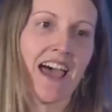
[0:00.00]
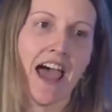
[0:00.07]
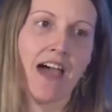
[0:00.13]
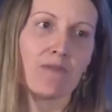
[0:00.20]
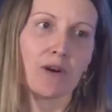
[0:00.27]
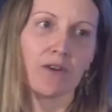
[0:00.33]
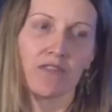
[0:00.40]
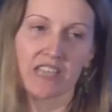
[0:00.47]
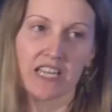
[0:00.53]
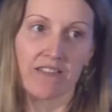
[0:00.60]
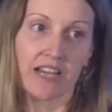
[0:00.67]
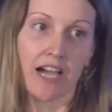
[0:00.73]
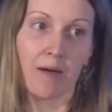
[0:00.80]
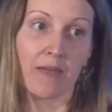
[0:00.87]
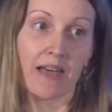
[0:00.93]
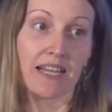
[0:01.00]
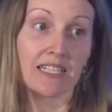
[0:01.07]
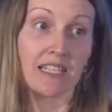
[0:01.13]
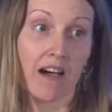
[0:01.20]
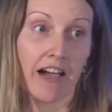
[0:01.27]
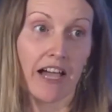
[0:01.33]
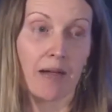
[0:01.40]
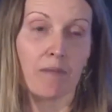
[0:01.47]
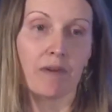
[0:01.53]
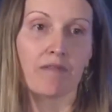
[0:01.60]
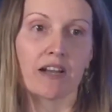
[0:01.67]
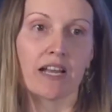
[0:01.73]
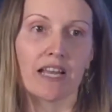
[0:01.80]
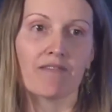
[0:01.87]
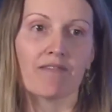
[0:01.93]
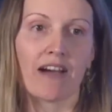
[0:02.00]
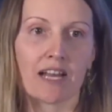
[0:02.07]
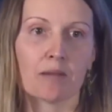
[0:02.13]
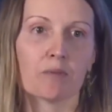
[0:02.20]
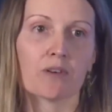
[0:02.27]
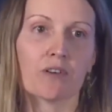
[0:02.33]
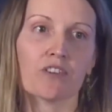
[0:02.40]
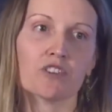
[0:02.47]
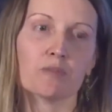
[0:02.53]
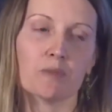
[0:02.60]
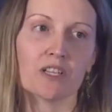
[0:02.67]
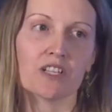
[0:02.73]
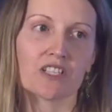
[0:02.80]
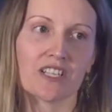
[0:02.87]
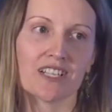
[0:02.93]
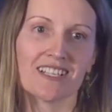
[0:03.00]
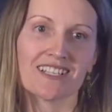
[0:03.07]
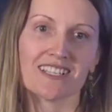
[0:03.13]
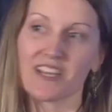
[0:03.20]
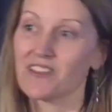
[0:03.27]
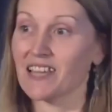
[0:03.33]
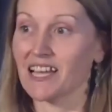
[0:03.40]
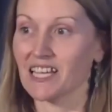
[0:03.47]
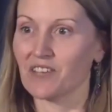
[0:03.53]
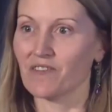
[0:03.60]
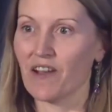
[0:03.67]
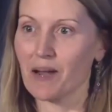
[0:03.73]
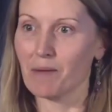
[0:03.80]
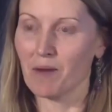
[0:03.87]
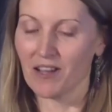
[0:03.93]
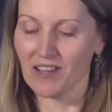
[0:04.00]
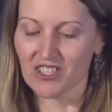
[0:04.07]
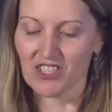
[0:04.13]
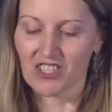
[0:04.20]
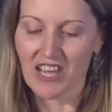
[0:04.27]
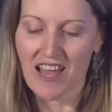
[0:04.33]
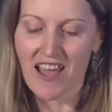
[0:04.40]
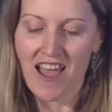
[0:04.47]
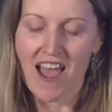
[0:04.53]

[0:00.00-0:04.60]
everyone for giving up their time and really valuable contributions. So thank you very much.